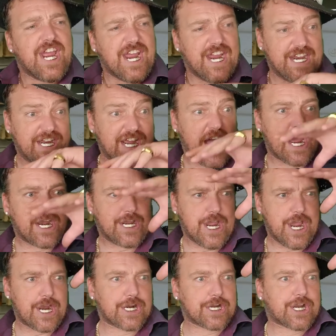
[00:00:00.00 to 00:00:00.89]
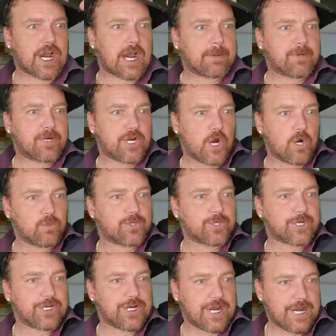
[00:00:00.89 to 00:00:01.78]
and he had a helicopter go
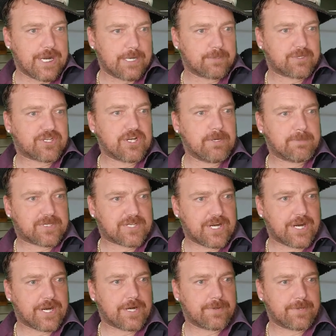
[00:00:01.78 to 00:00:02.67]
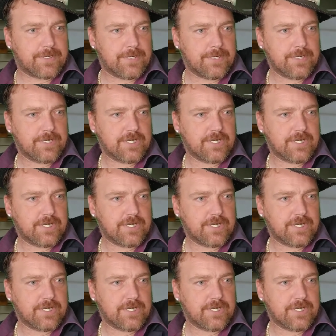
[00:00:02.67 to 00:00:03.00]
to the down cemetery